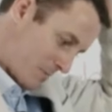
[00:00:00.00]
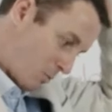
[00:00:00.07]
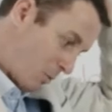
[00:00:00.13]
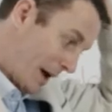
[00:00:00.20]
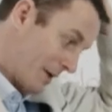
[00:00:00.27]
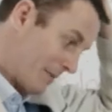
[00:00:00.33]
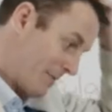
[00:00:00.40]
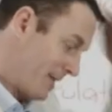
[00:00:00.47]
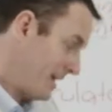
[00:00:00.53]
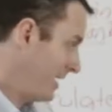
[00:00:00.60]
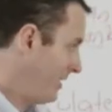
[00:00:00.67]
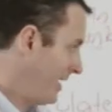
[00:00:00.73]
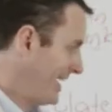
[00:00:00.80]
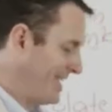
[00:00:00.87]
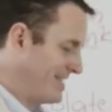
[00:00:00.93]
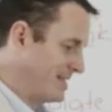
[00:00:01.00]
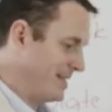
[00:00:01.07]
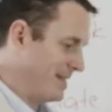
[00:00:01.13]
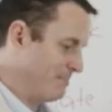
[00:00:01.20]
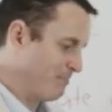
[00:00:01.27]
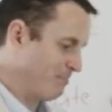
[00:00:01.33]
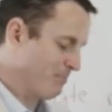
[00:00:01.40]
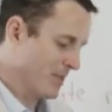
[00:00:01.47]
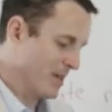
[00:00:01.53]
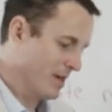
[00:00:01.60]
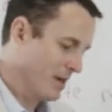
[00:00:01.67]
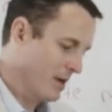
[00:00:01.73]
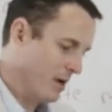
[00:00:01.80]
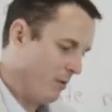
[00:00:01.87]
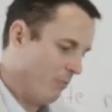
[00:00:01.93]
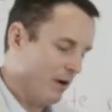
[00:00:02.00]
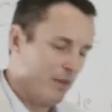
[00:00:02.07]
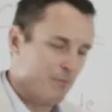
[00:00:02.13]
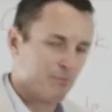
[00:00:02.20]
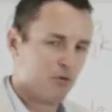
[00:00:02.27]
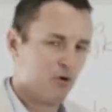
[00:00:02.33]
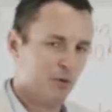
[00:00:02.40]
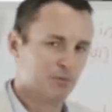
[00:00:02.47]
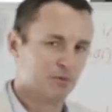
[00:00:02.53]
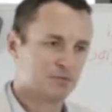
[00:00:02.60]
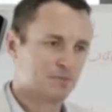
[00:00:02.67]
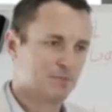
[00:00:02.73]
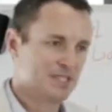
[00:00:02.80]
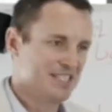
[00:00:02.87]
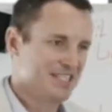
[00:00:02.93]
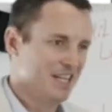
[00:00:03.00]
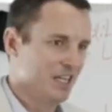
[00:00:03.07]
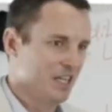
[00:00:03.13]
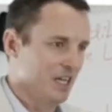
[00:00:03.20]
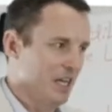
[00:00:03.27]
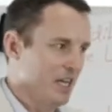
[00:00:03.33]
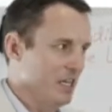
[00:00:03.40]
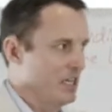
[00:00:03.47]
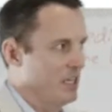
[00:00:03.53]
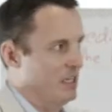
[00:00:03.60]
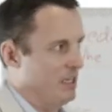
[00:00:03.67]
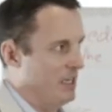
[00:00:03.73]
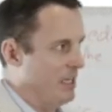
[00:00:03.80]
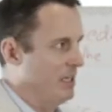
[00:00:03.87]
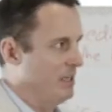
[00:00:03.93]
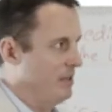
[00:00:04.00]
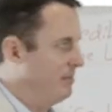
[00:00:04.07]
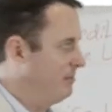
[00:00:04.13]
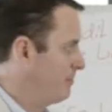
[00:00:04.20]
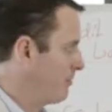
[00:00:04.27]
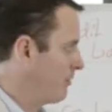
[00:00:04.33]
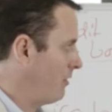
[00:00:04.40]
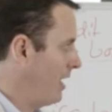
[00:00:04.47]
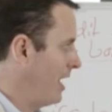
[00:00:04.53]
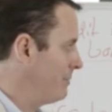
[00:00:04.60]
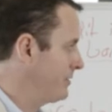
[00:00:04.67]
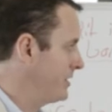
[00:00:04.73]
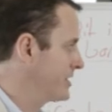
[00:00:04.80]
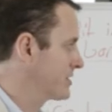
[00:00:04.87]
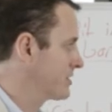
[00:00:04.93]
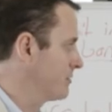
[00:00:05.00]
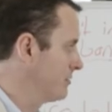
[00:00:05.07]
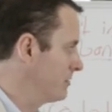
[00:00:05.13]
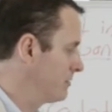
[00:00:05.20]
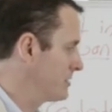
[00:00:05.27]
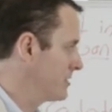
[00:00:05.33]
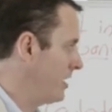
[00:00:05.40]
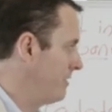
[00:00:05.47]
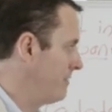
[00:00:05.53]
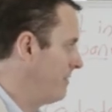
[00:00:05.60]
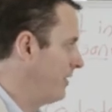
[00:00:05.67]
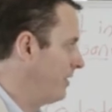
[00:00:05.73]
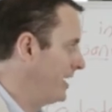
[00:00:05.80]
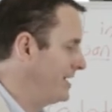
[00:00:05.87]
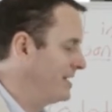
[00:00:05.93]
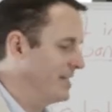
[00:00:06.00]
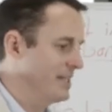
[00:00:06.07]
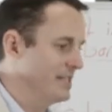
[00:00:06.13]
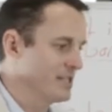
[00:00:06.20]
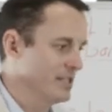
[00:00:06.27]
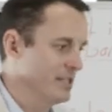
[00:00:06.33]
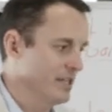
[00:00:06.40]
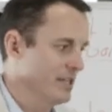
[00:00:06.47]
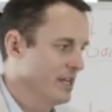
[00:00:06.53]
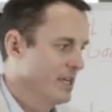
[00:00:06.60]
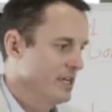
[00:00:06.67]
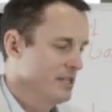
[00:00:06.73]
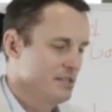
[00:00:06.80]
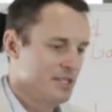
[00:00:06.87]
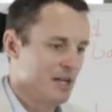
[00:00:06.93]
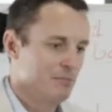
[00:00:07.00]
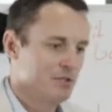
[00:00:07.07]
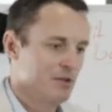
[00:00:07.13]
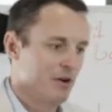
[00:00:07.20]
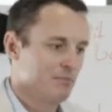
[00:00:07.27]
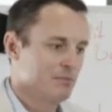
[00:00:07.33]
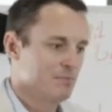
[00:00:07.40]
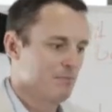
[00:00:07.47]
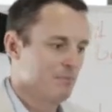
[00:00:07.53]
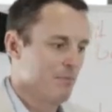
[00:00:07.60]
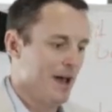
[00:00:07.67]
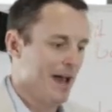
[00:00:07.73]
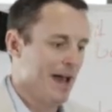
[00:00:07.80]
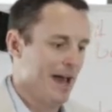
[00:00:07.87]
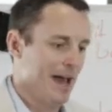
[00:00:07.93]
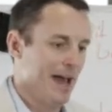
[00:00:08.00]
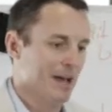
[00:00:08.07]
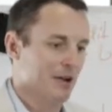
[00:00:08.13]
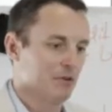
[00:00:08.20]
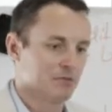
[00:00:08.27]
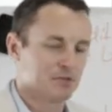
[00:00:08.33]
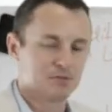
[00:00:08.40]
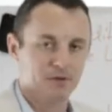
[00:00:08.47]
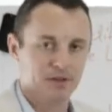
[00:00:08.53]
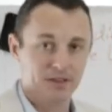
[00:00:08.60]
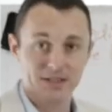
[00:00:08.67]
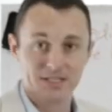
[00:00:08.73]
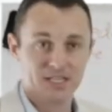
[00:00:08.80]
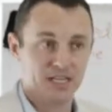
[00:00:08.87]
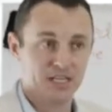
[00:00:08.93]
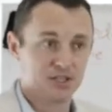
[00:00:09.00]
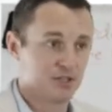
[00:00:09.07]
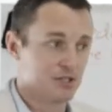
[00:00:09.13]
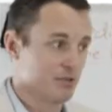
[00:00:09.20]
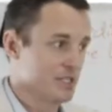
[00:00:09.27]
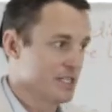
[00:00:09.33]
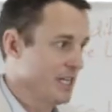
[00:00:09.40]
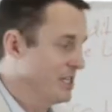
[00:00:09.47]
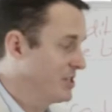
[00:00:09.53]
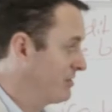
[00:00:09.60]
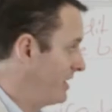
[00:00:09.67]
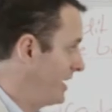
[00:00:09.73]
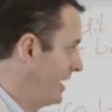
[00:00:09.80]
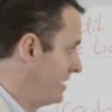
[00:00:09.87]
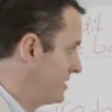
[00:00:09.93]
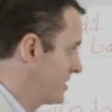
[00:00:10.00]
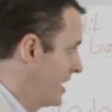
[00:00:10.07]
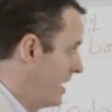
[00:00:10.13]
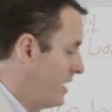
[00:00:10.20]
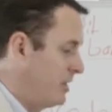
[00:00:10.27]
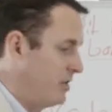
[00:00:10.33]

one of the, I guess, the one of the problems, particularly in primary schools, I find is that sometimes adults, whether they're teachers or teacher aides,